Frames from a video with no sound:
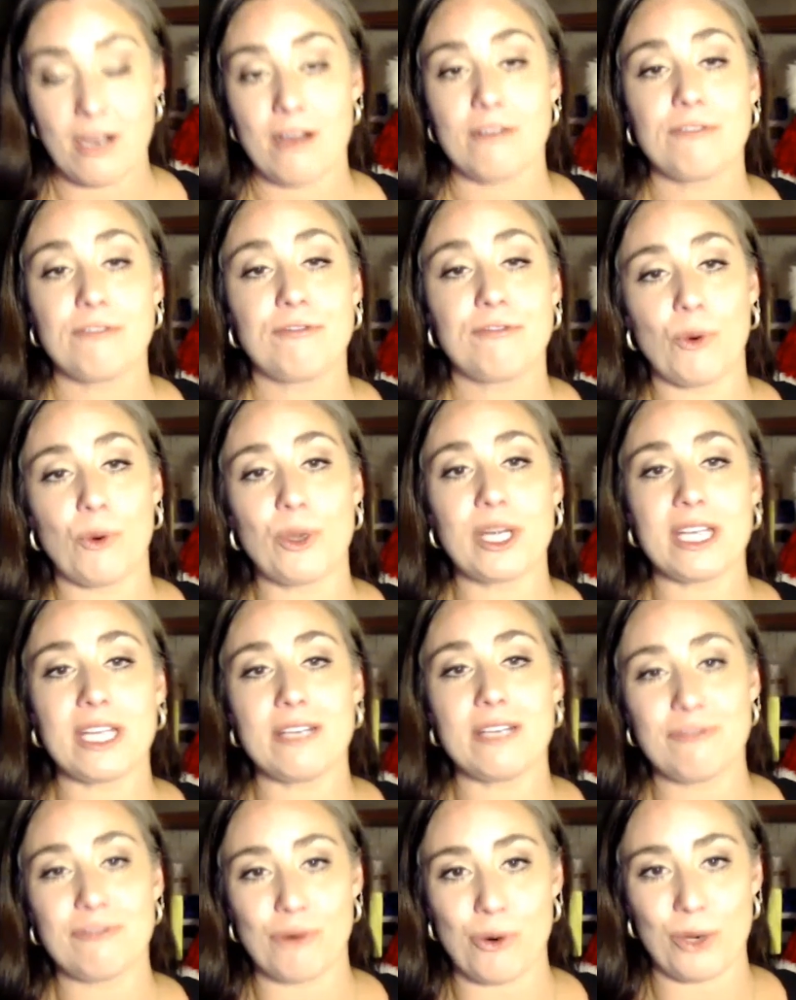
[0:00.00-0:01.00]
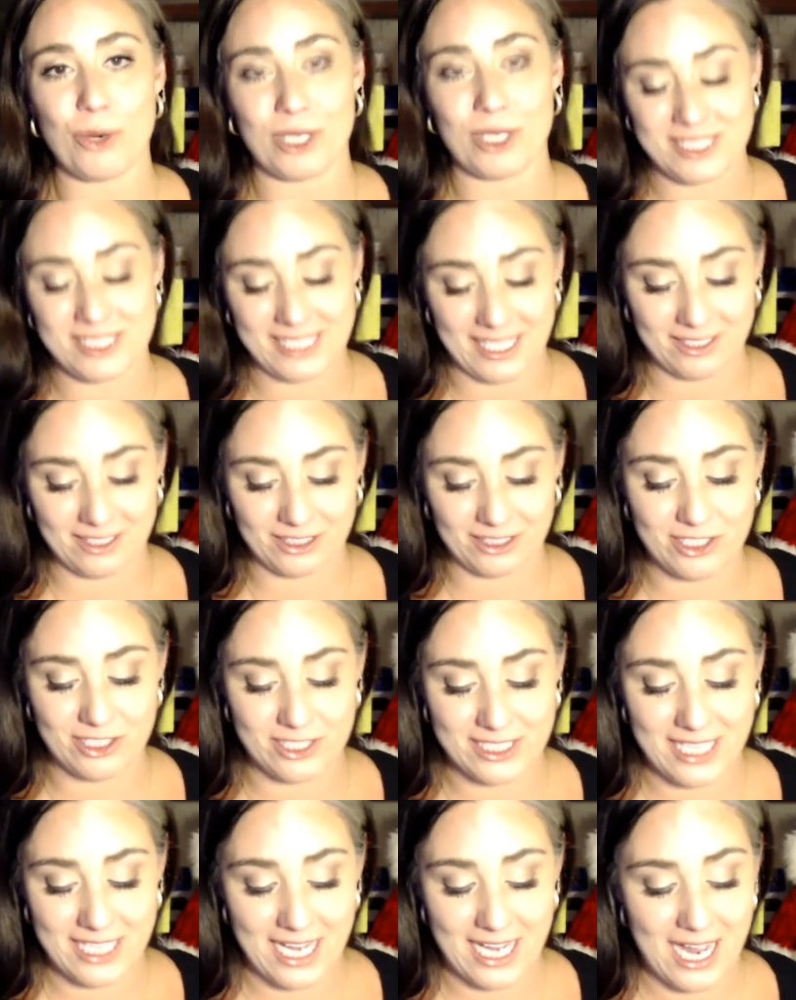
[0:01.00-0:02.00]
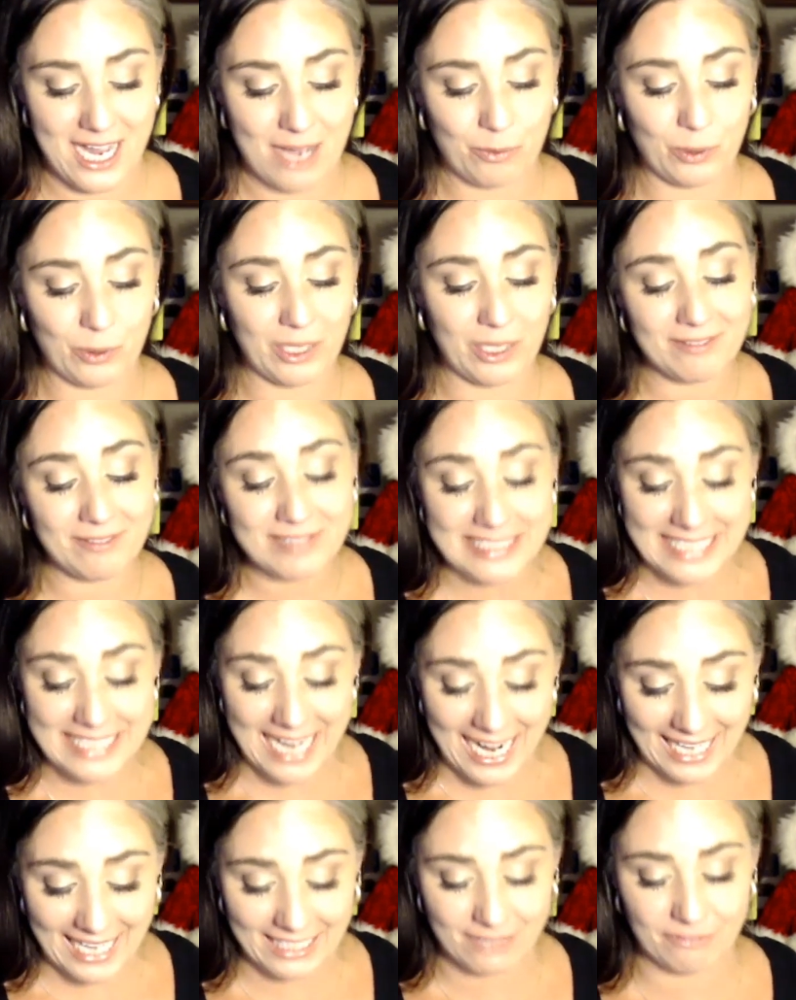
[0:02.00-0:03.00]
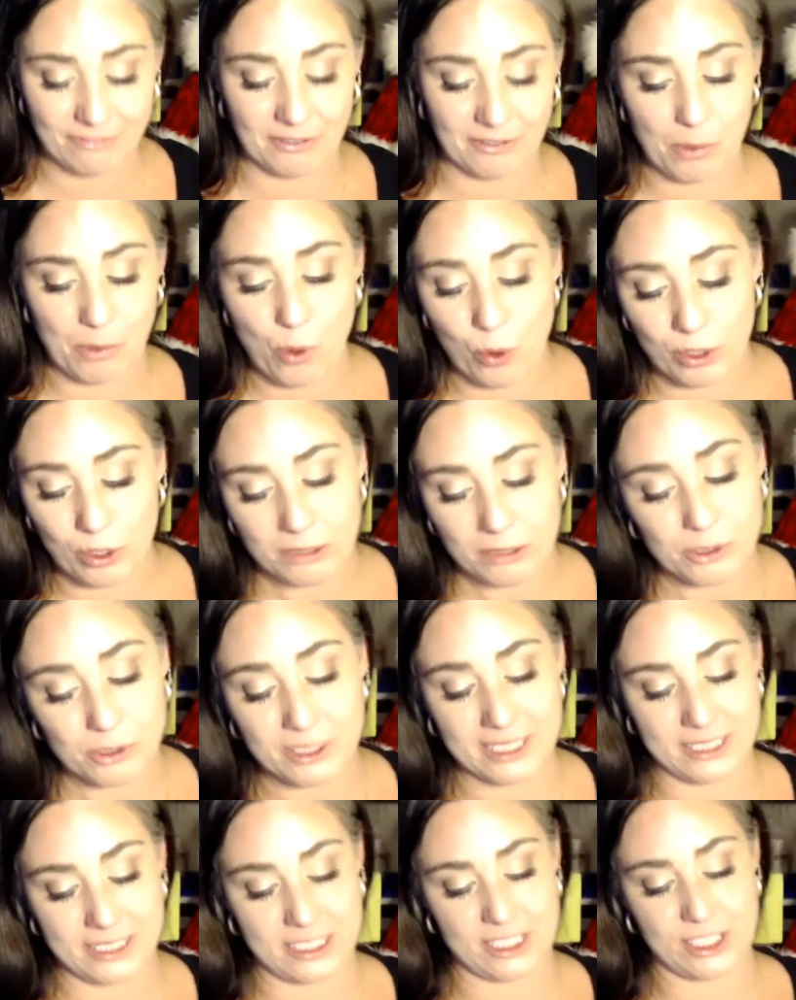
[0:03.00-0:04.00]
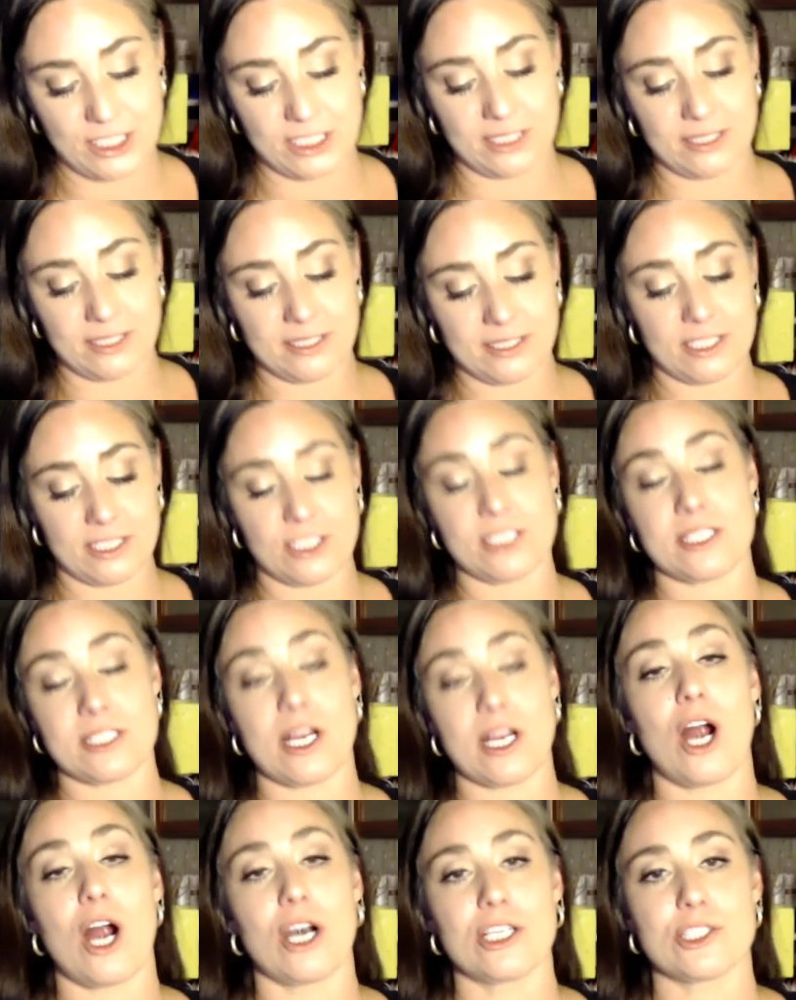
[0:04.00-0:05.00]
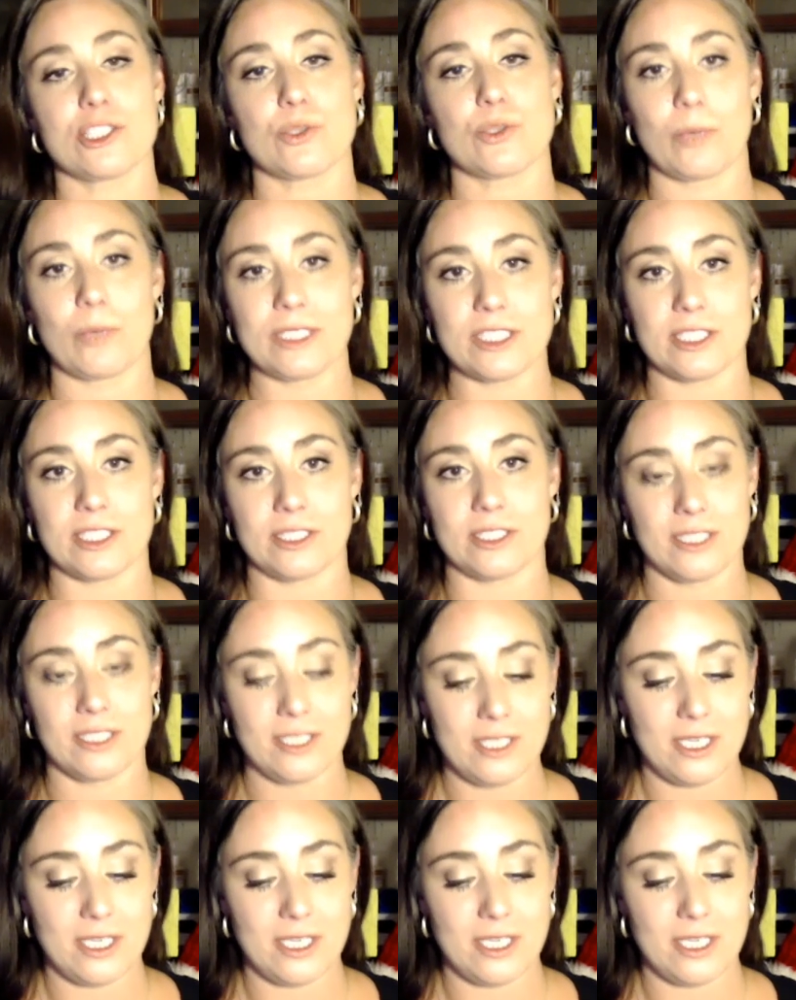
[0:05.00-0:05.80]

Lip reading: 44 settlers will have died from horrible conditions such as a harsh winter,